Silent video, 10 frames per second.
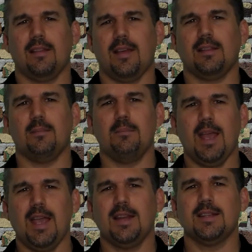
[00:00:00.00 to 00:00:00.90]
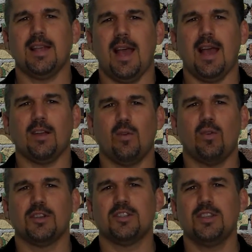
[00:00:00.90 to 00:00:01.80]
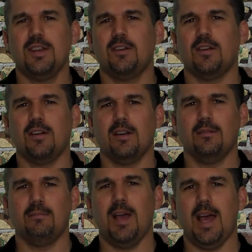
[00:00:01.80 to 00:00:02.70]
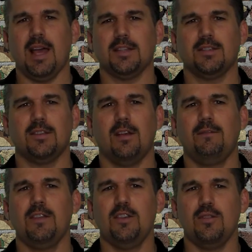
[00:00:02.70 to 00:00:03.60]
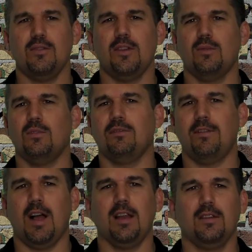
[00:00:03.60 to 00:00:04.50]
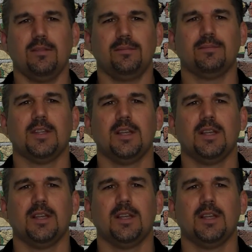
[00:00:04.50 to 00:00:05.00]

that the main attack or center of mass of the unit will follow.